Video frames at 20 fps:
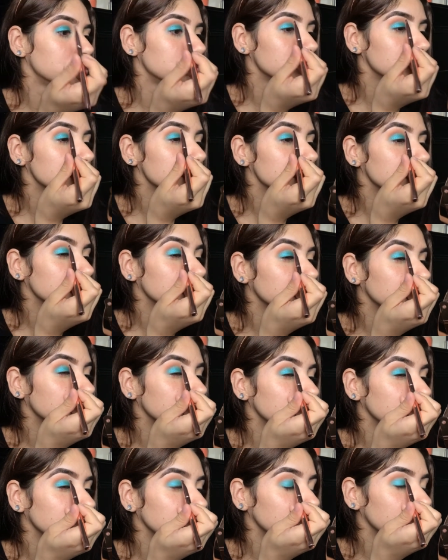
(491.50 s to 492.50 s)
I'm just
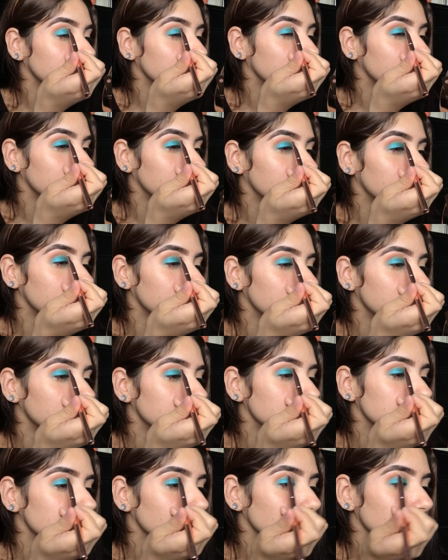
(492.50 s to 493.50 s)
gonna,
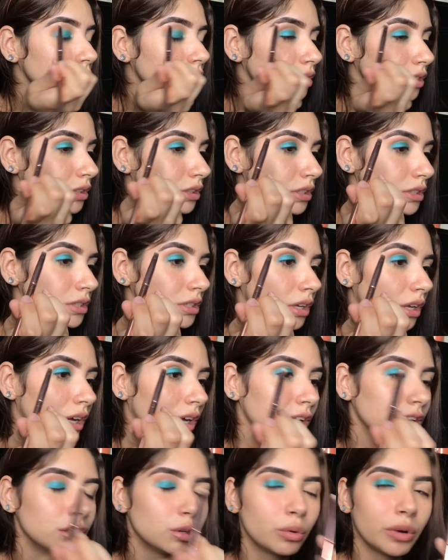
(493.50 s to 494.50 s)
so this is a
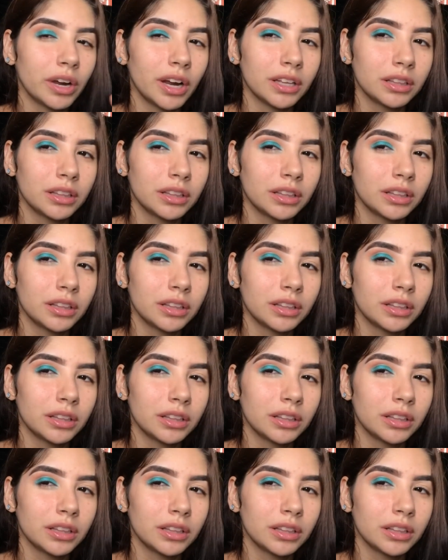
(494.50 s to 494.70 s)
halo eye.